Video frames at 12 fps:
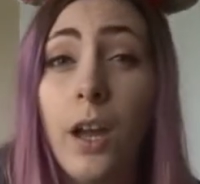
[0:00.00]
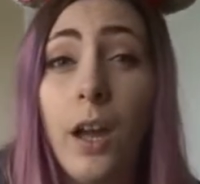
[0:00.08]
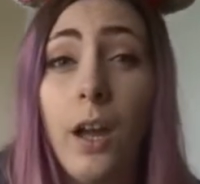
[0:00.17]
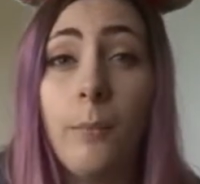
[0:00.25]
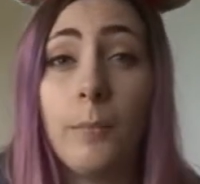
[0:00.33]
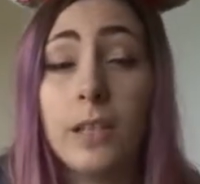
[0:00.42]

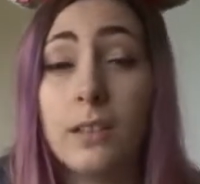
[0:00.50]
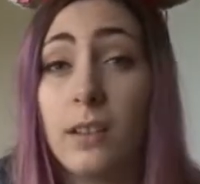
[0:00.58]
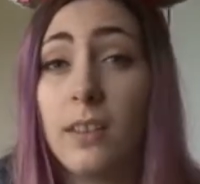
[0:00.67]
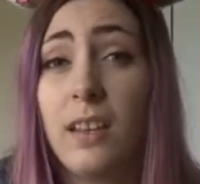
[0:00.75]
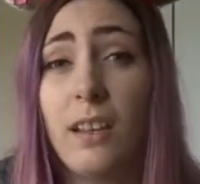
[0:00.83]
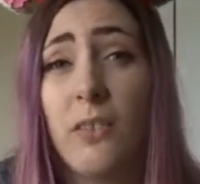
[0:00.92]
Um, because I
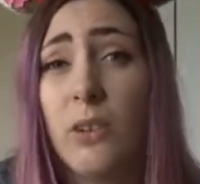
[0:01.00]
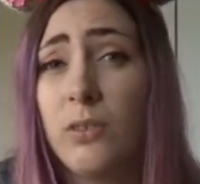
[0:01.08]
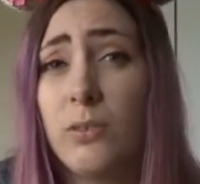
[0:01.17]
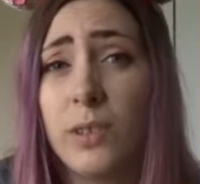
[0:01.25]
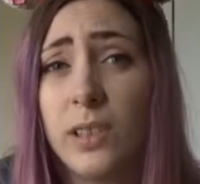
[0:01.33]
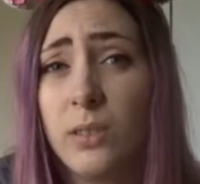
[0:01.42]
think
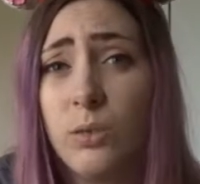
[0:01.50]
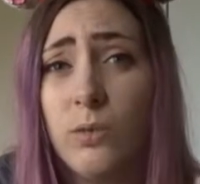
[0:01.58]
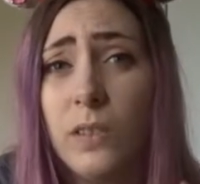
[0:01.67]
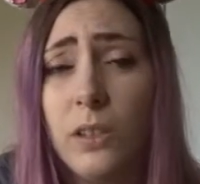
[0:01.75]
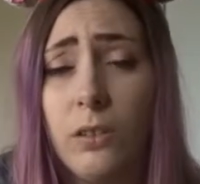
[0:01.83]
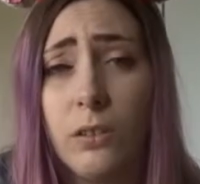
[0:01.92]
those are really cool
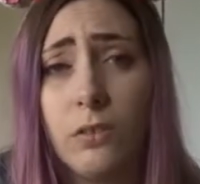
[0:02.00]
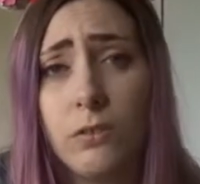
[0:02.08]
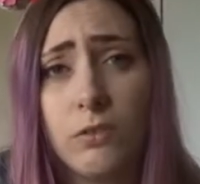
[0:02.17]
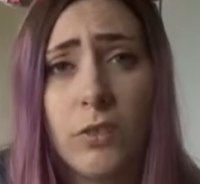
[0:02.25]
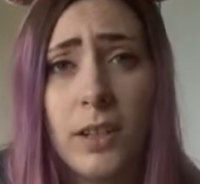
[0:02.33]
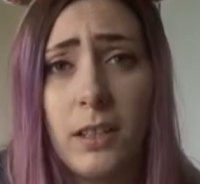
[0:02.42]
that you
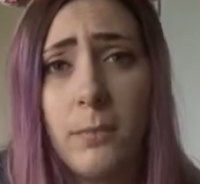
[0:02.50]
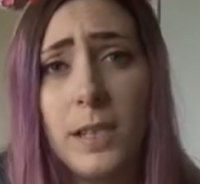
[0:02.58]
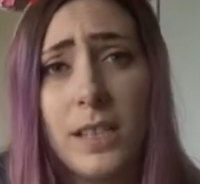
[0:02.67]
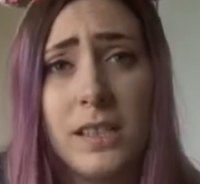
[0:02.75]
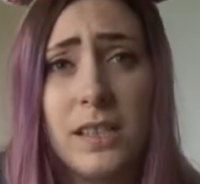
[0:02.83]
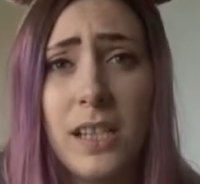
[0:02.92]
can trade them
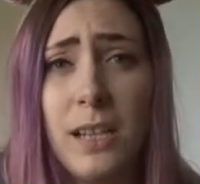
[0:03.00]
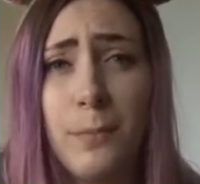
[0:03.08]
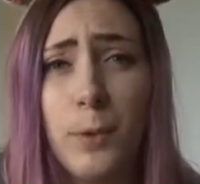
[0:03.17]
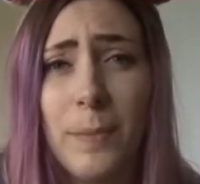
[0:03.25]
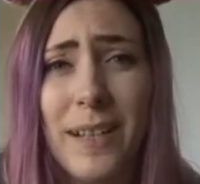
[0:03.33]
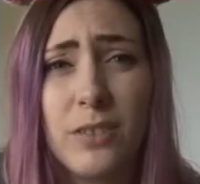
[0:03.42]
in to keep
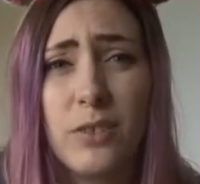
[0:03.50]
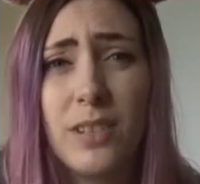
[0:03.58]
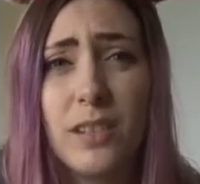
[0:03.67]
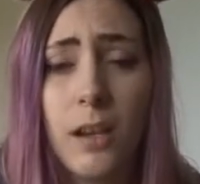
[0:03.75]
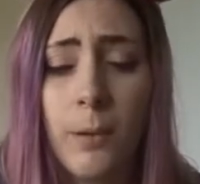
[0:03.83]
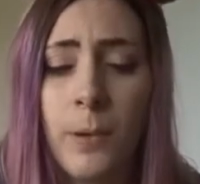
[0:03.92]
your
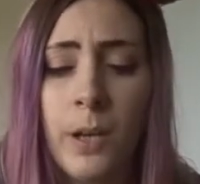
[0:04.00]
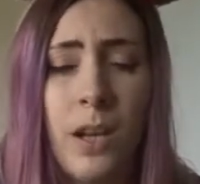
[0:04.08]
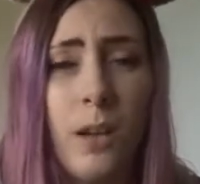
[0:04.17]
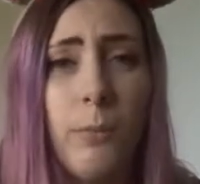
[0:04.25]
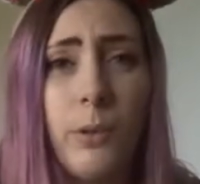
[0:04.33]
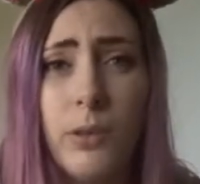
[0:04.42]
batteries up,
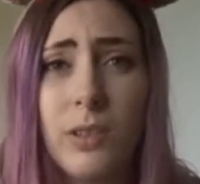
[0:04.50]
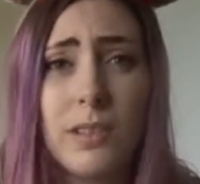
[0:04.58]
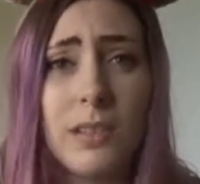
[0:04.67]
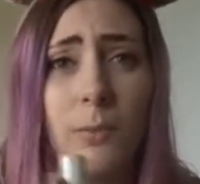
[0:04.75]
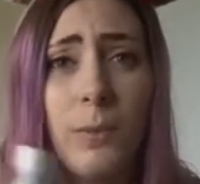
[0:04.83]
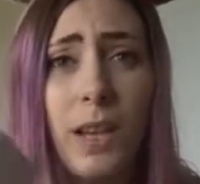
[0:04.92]
but
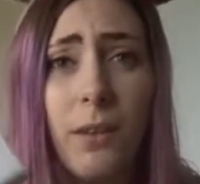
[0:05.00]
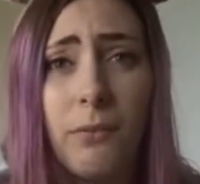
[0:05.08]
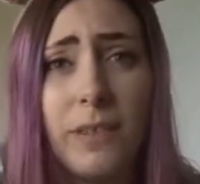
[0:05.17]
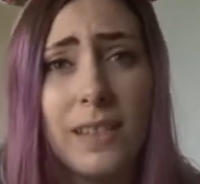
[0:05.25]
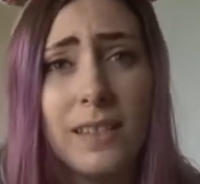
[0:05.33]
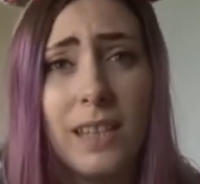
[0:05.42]
honestly we have
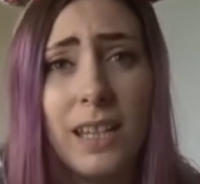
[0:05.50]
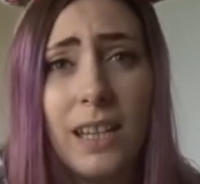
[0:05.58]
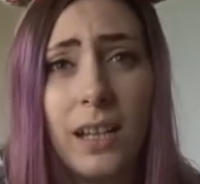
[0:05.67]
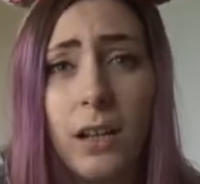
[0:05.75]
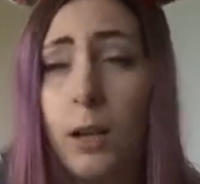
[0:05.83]
this thing.